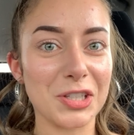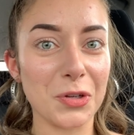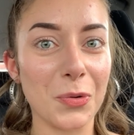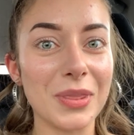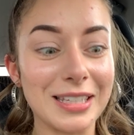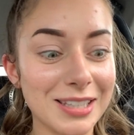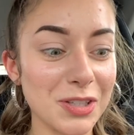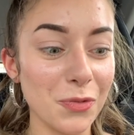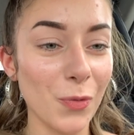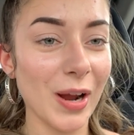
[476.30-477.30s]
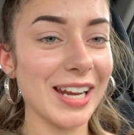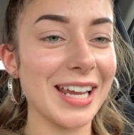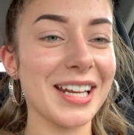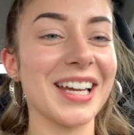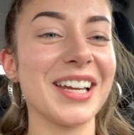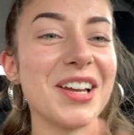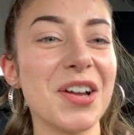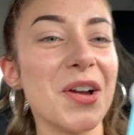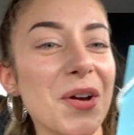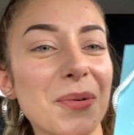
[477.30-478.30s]
So this is avoided.
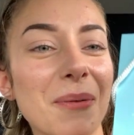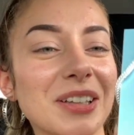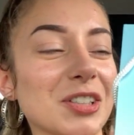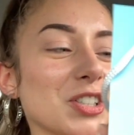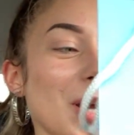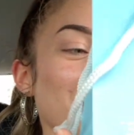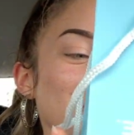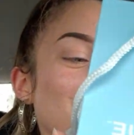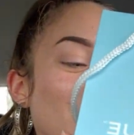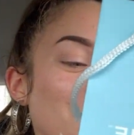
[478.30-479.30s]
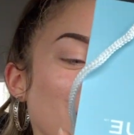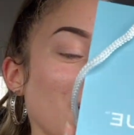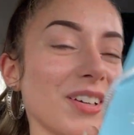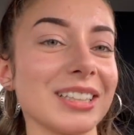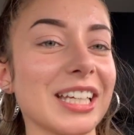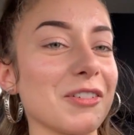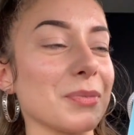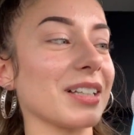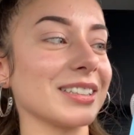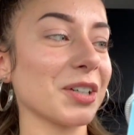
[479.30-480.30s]
We went to Shoppers Drug Mart. They gave
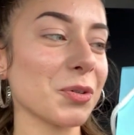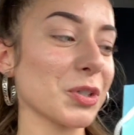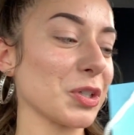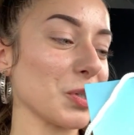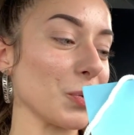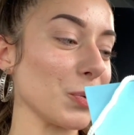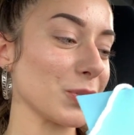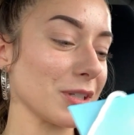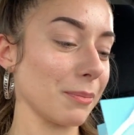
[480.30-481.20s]
me a little cute